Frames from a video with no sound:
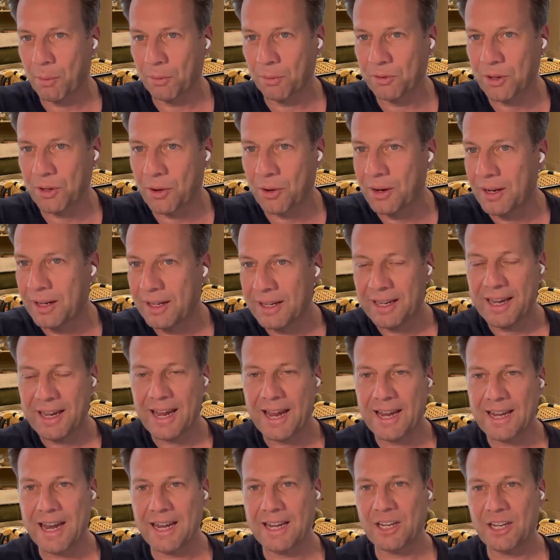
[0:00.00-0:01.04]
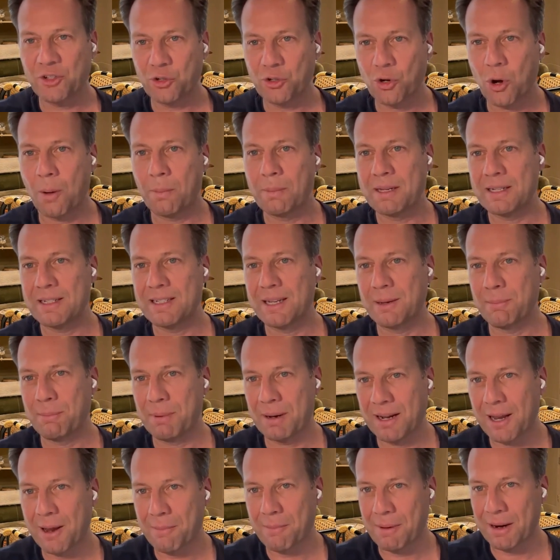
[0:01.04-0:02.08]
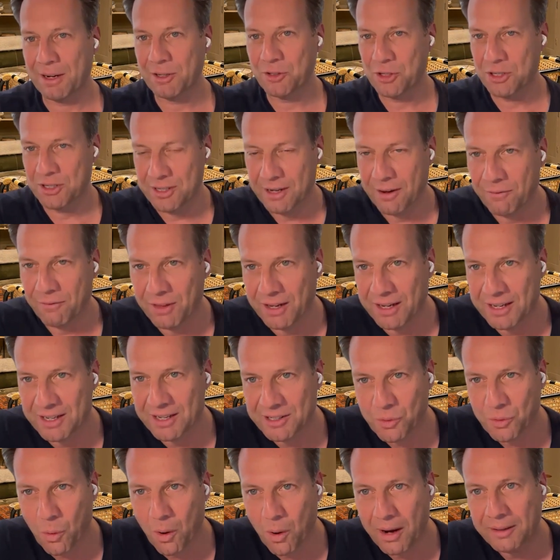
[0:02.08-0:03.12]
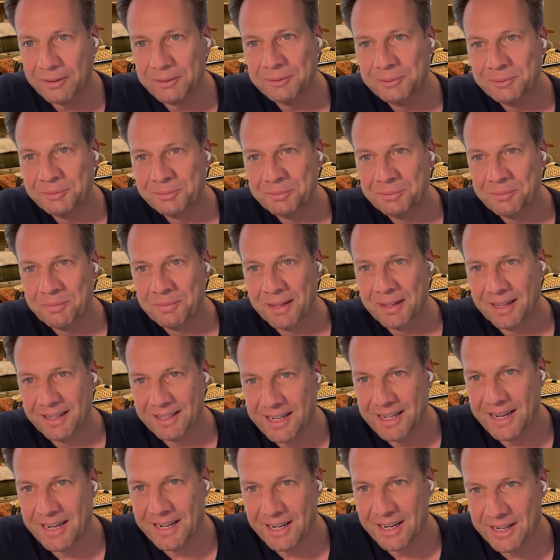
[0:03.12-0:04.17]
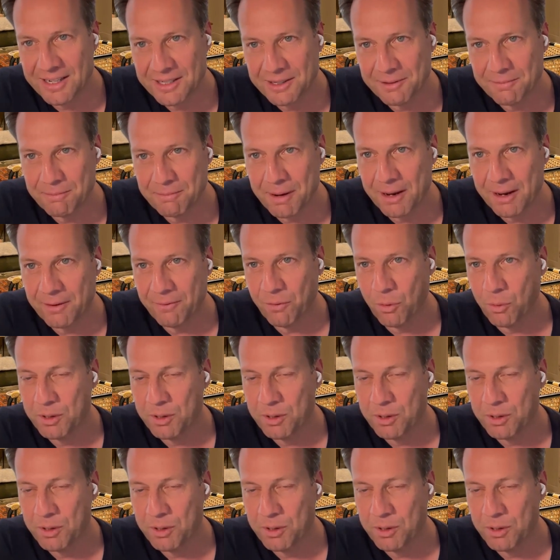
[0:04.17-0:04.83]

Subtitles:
So in any job, there's typically a bunch of stuff that is quite tedious and painful.